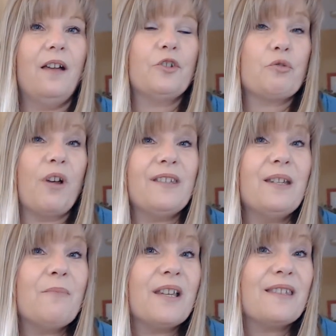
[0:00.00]

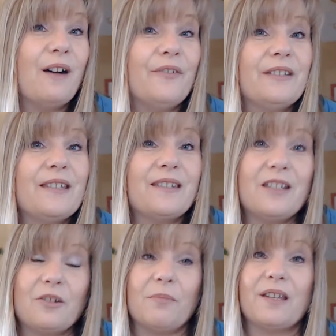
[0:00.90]
trusting myself and listening
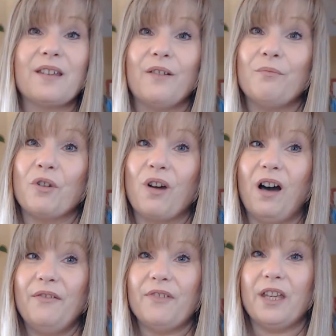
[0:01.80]
to myself more
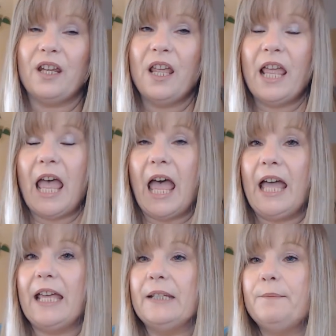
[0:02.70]
often.
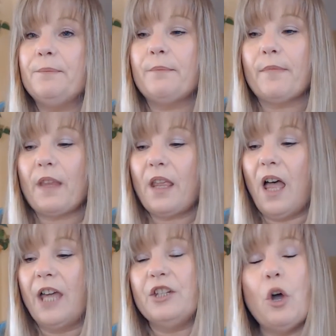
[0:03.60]
And
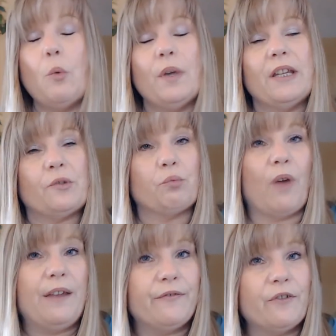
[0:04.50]
I know when it's
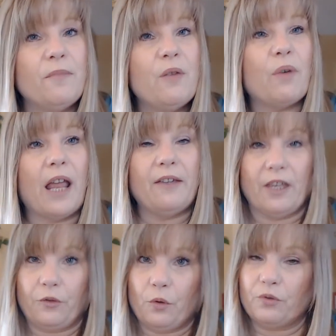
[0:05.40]
right for me when I
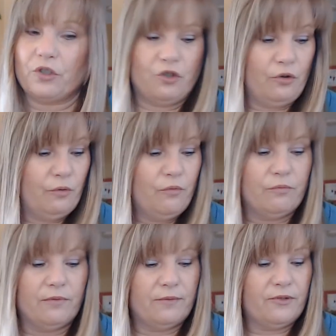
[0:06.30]
get those chills.
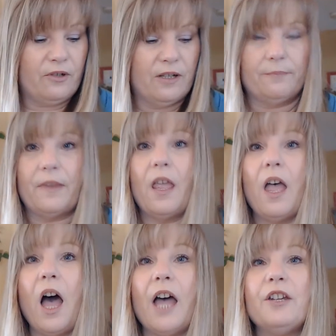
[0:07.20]
Oh, sorry.
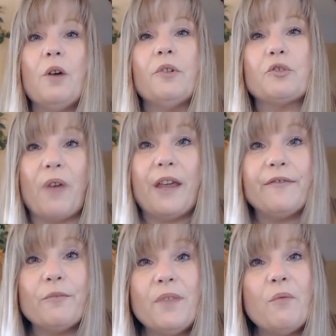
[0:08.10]
I know it's right
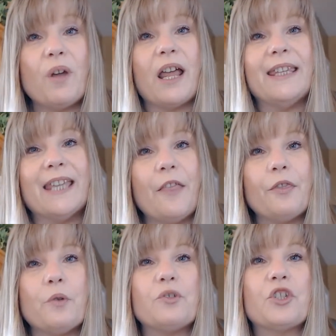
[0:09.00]
for me when I get
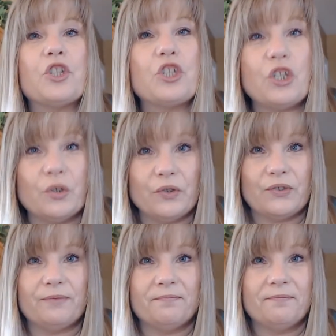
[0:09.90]
those chills,